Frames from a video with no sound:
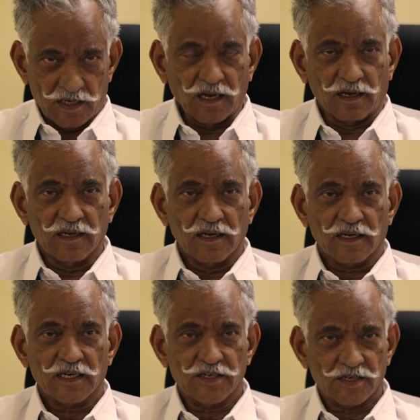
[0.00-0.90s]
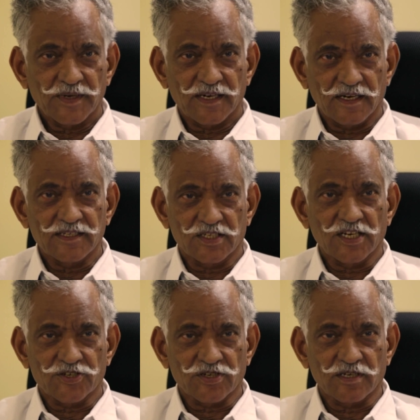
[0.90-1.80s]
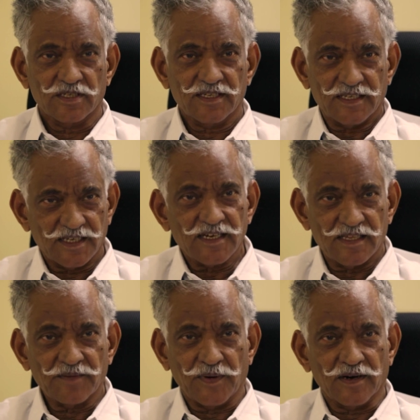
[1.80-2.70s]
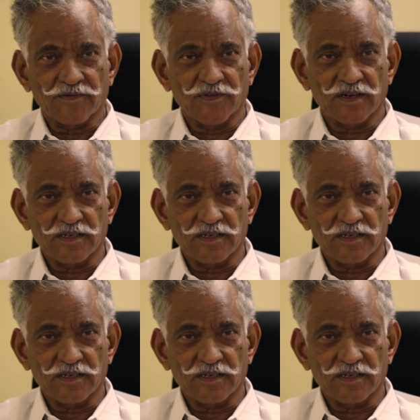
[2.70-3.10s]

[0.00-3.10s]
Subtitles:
Yeah. Continuing medical education. See, there's another part of it.